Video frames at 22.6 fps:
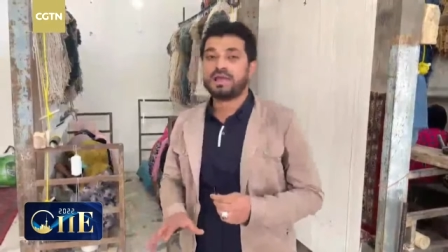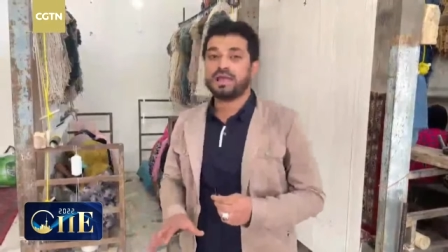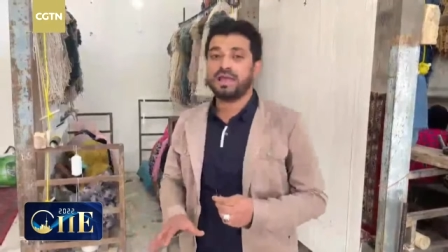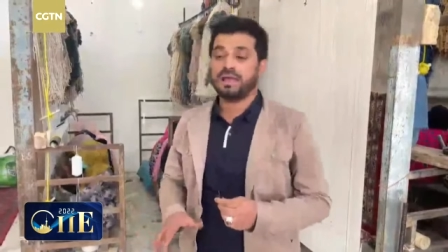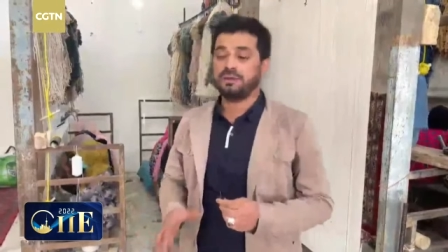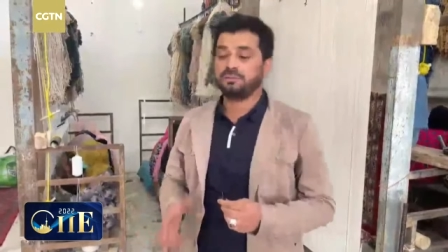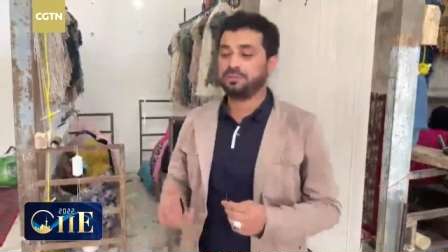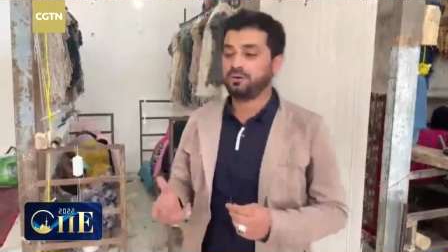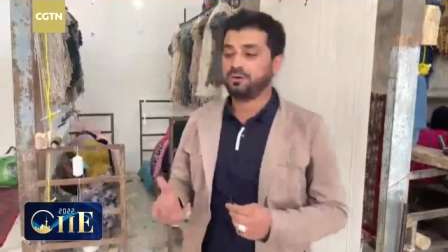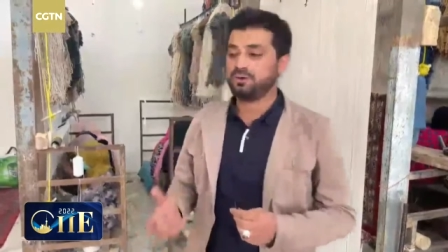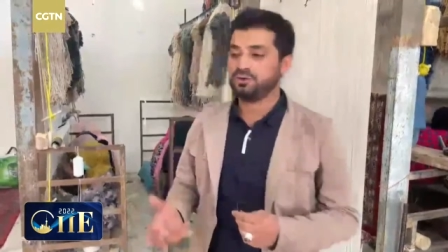
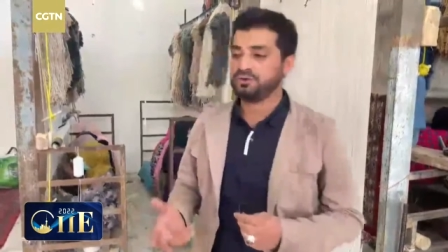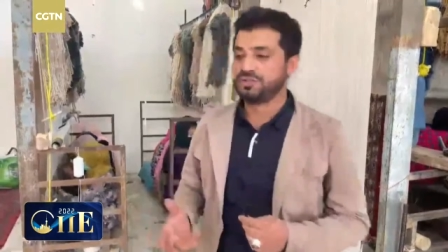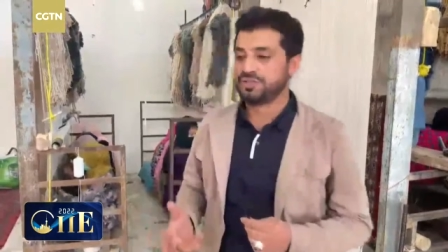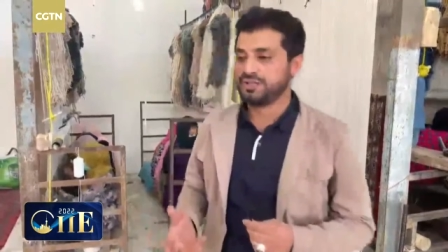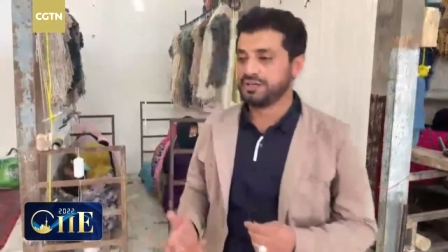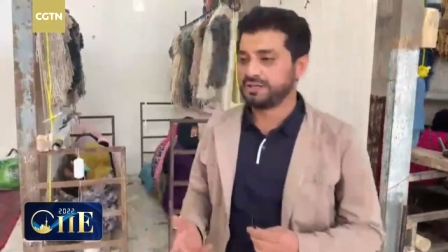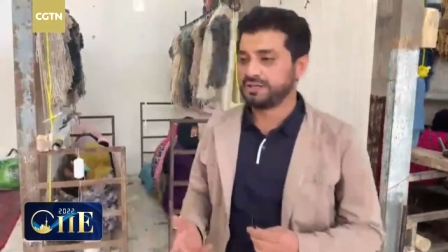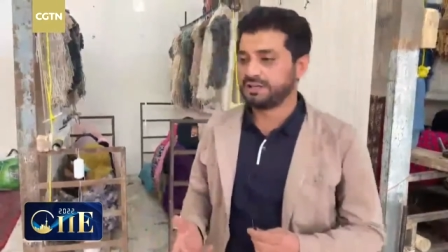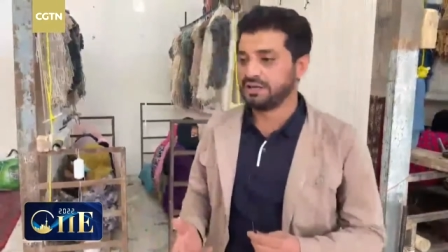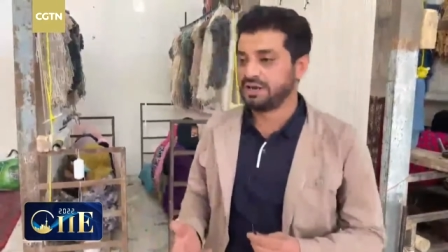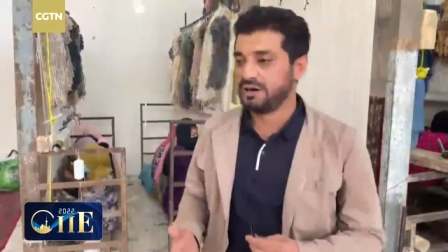in
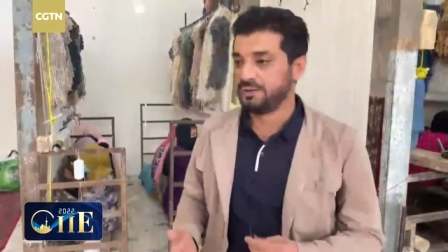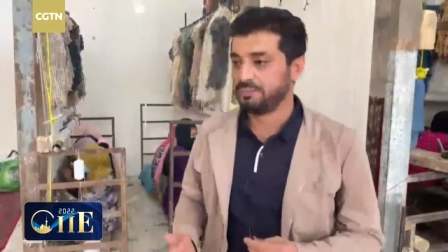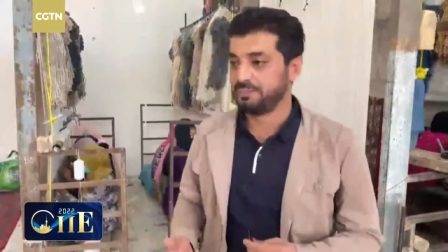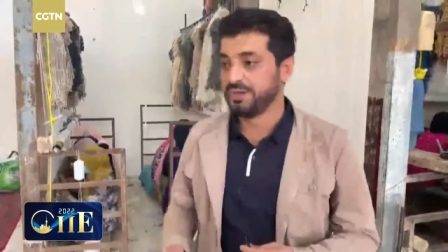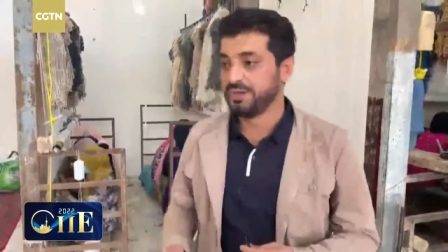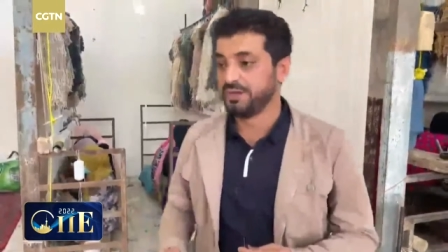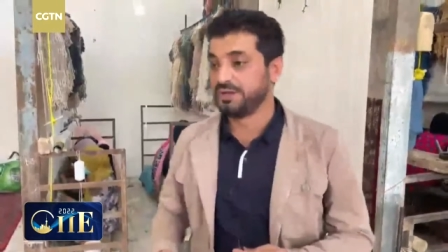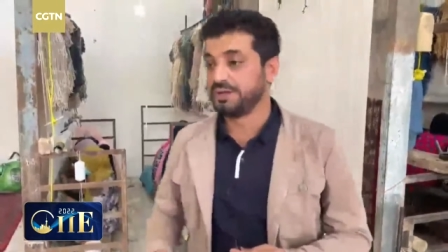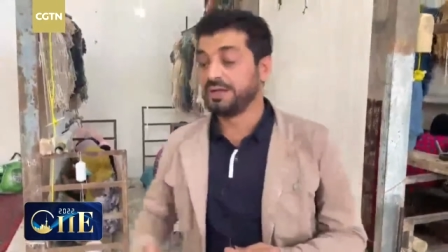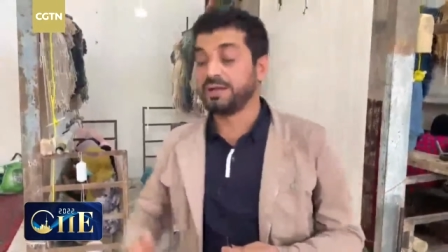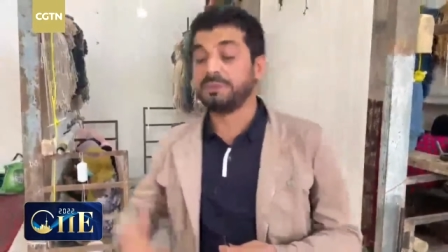producing the
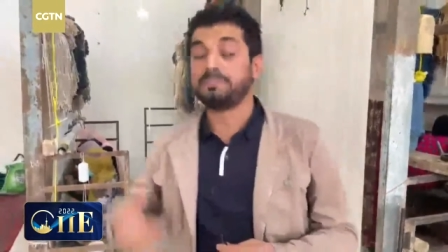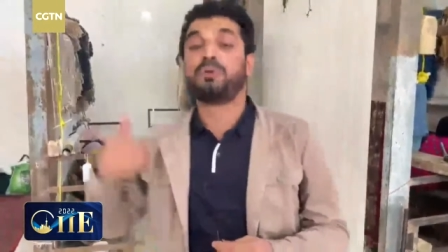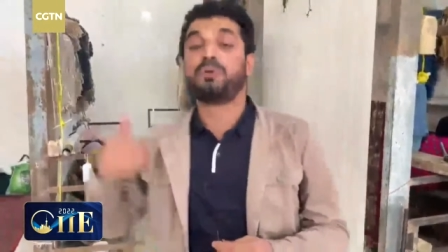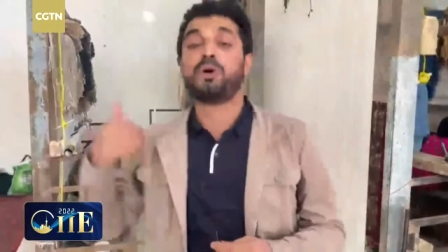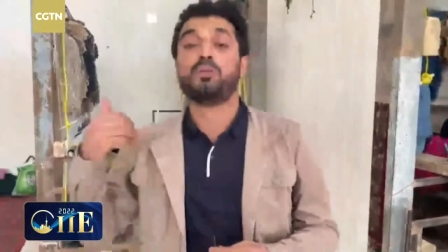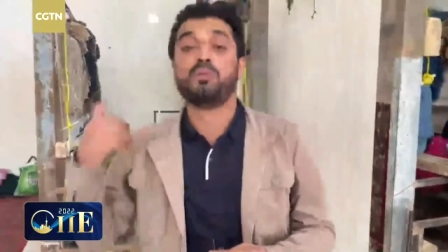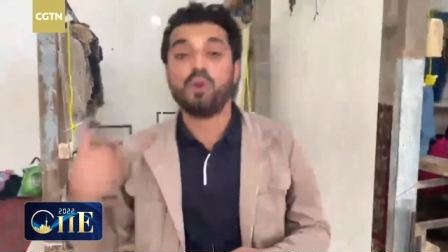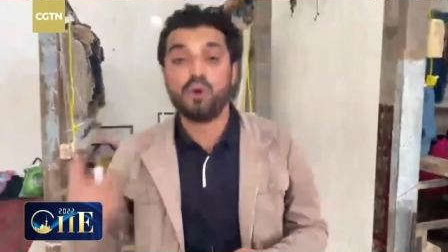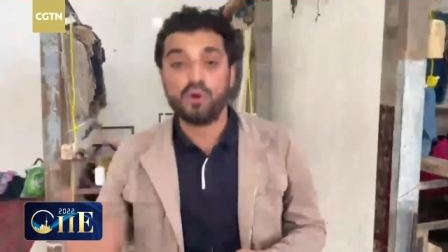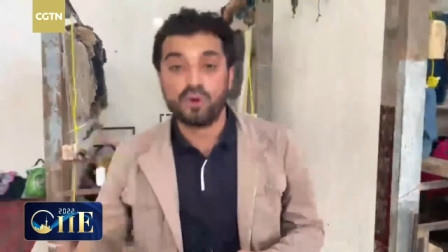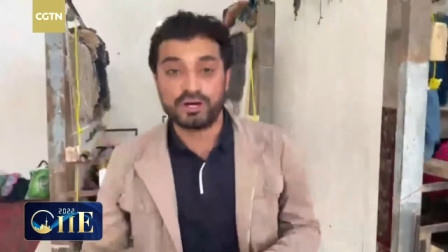carpet and
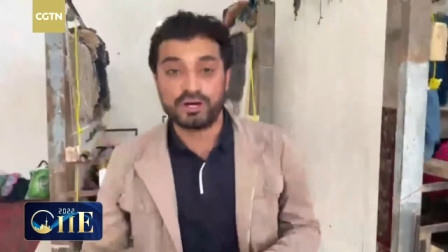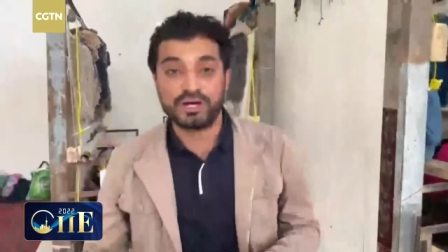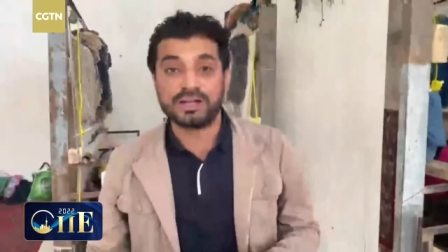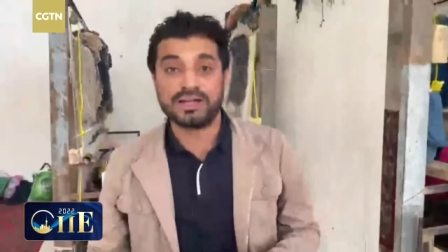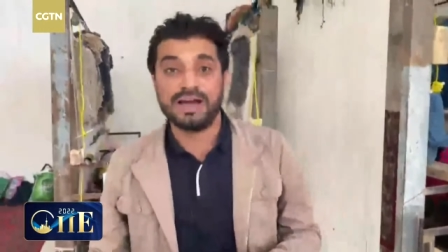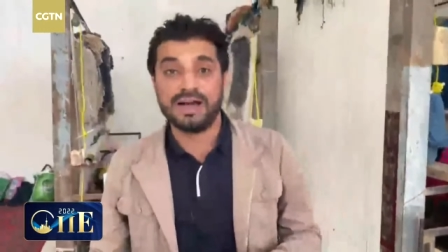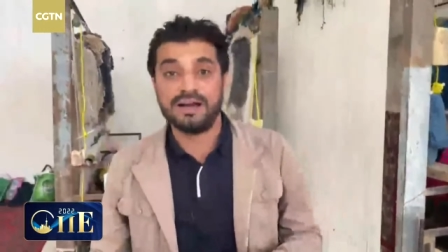promoting